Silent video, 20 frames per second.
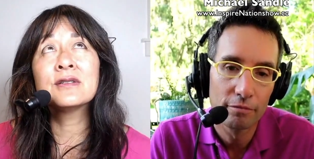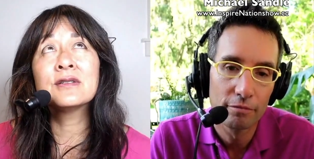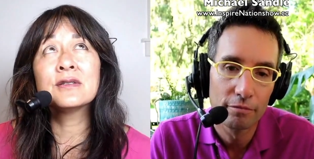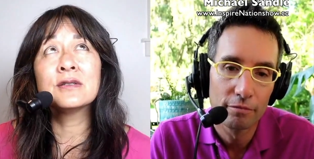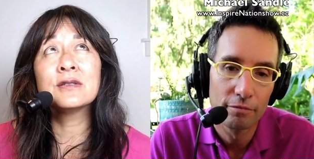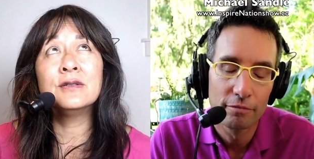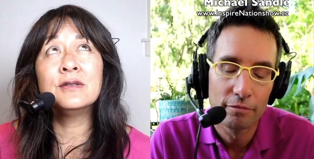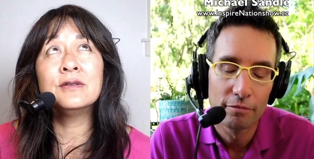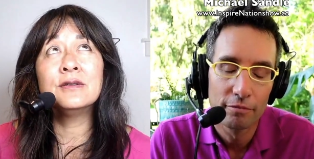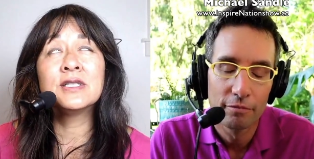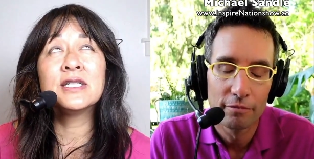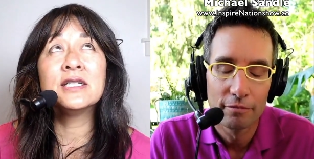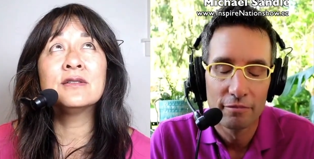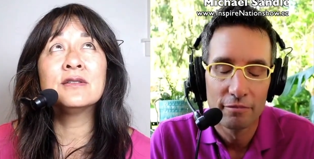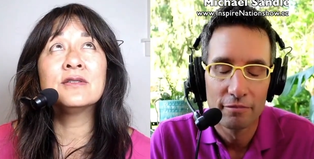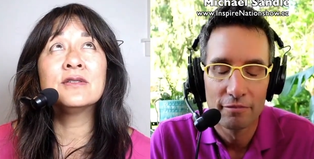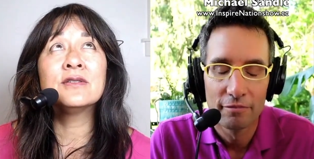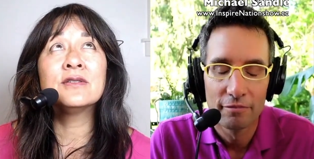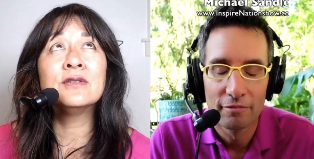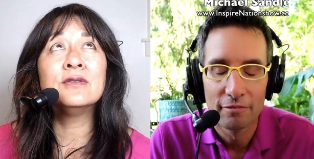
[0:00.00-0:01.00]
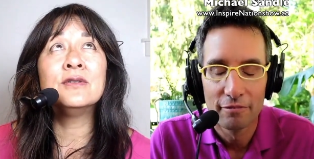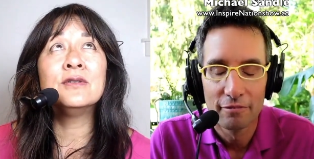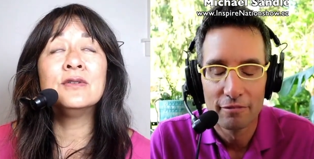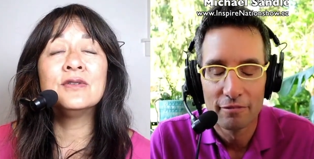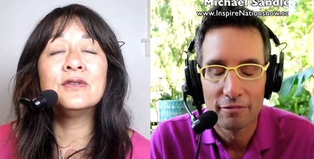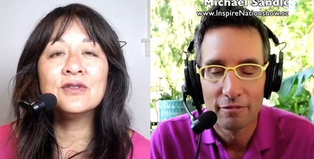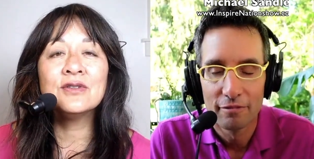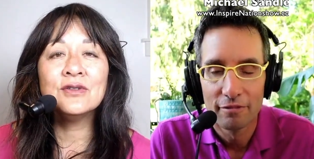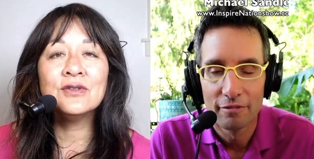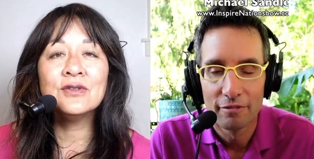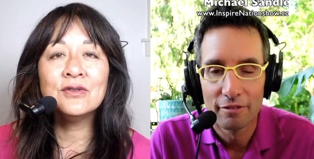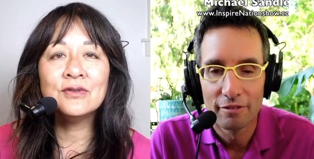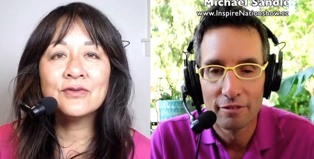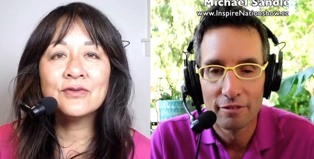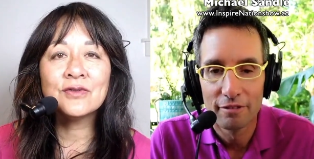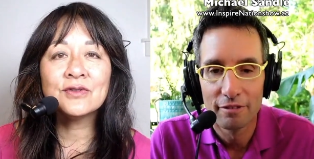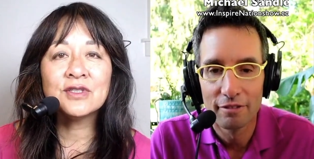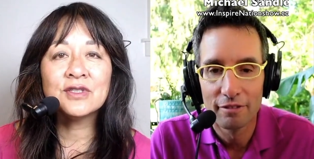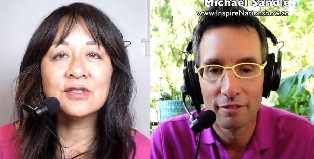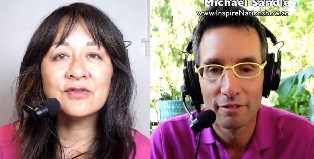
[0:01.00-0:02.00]
Speaker 1: goes down to do you think the
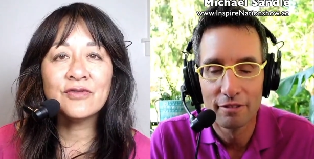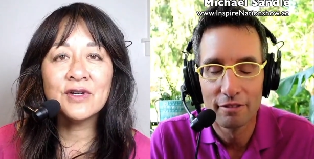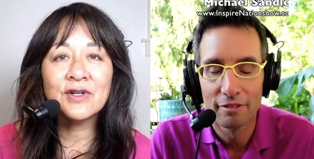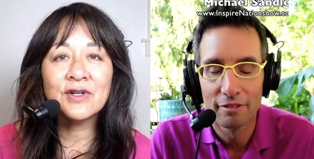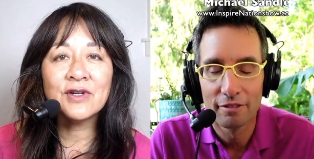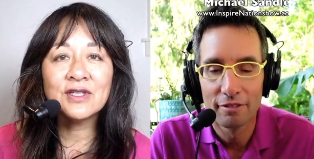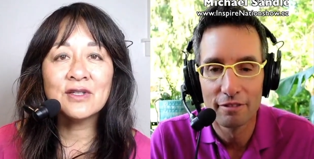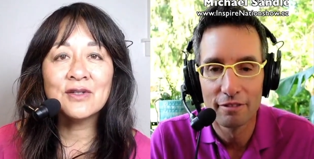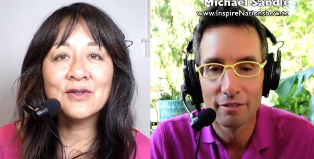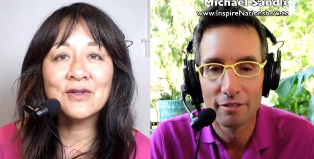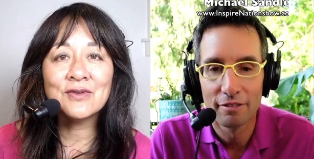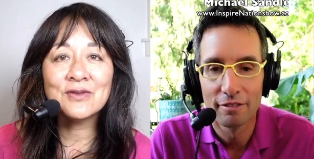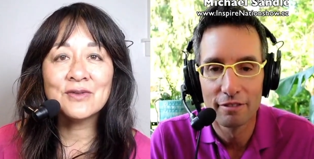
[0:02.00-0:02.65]
universe is friendly or